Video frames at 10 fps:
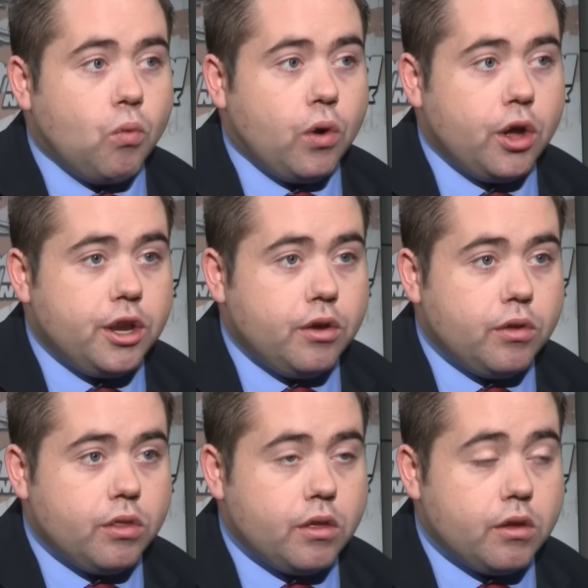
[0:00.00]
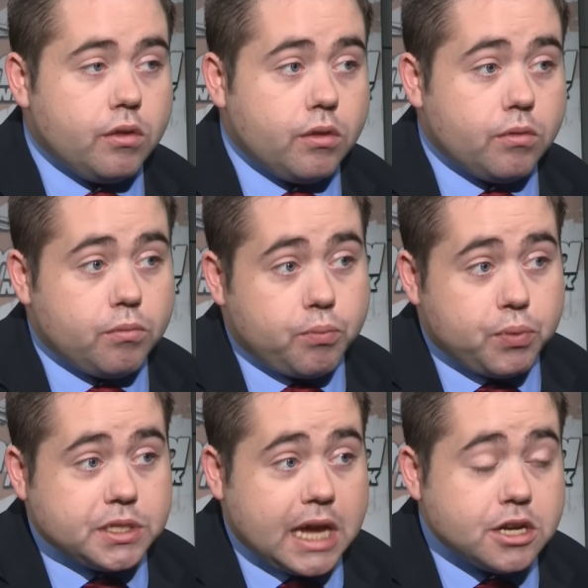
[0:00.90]
would
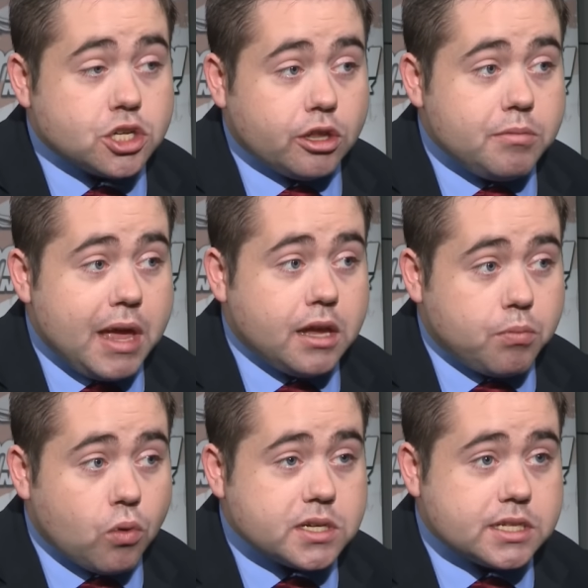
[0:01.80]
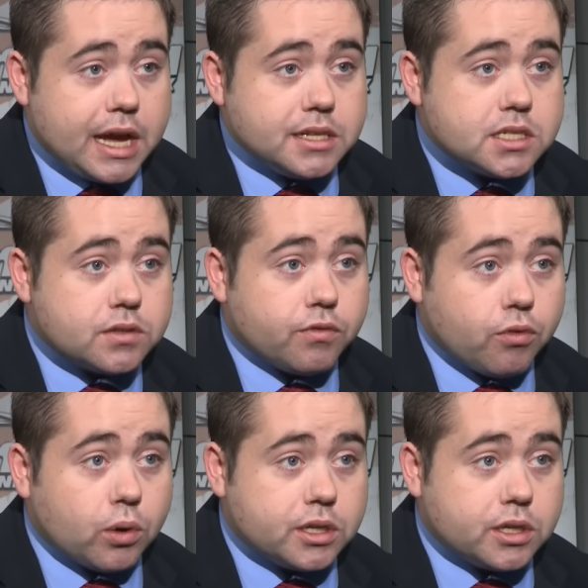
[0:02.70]
potentially make more sense for